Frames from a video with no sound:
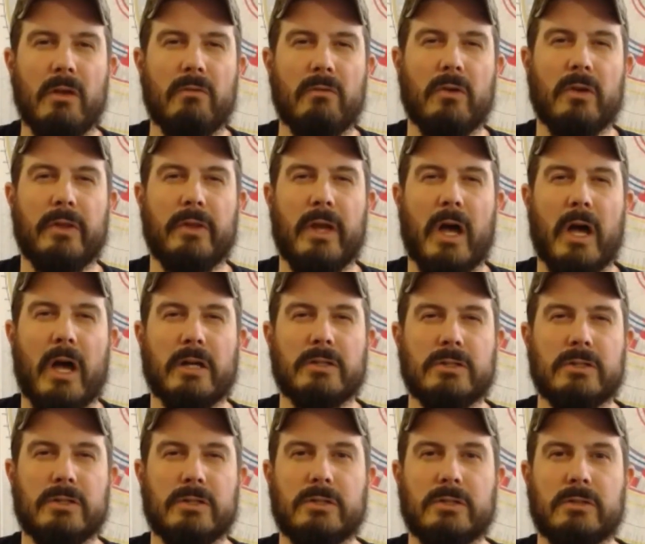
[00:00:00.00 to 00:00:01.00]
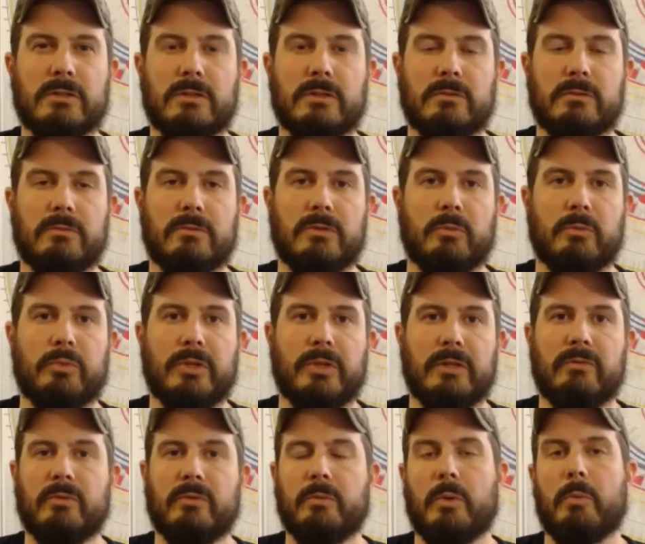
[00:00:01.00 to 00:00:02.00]
All the oxygen's
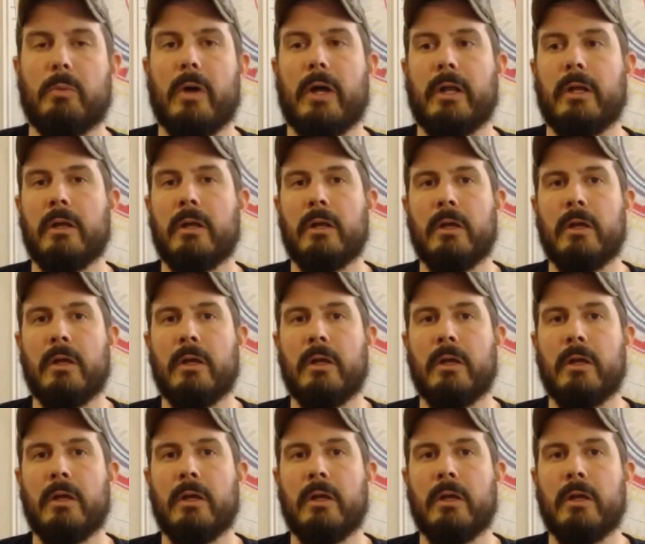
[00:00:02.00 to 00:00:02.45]
depleted from their body.